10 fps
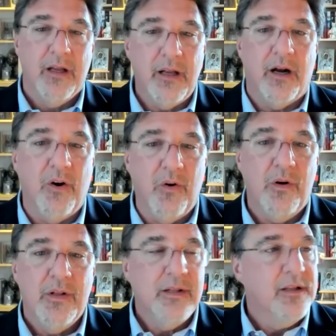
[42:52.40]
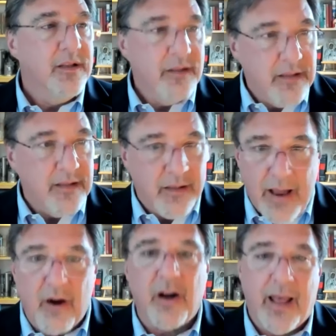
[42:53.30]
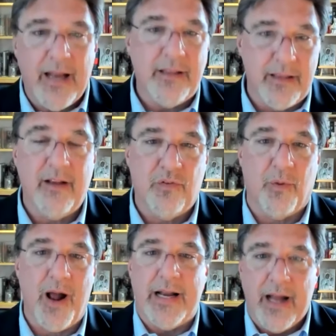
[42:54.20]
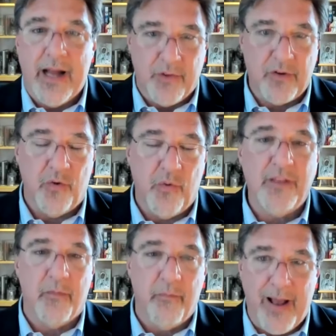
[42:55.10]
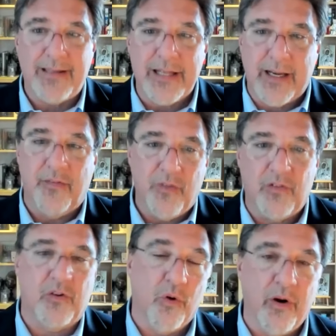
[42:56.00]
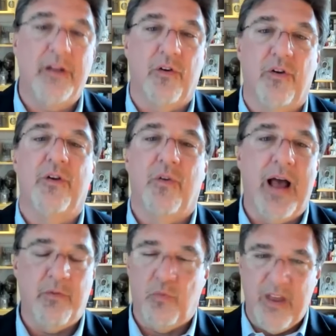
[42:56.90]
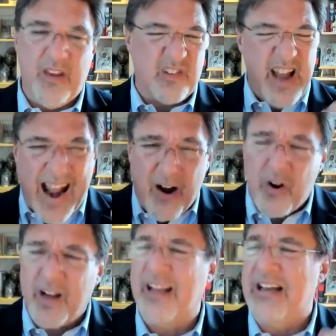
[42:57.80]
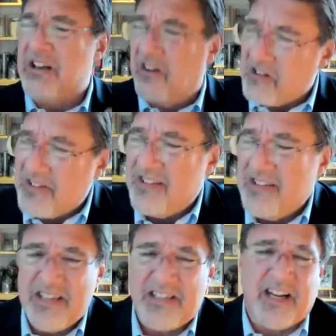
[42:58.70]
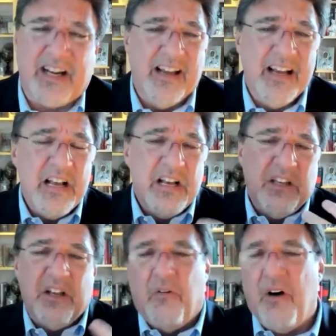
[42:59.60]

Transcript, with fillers: you know, they are getting things right and they're doing their best to get the story to you. And this arrogant, narcissistic you